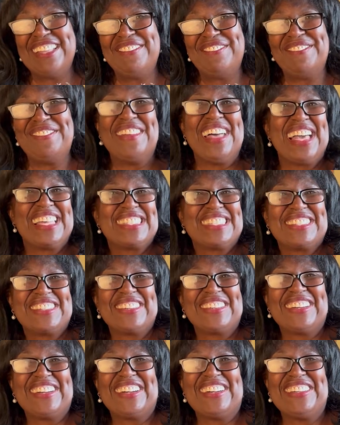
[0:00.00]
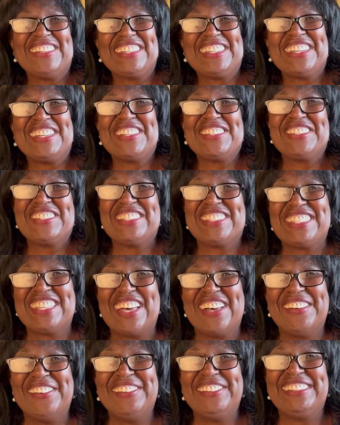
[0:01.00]
master gardener,
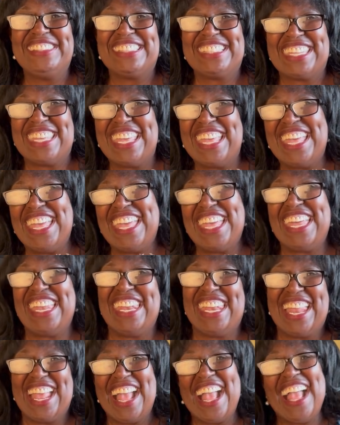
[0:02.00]
zone 10.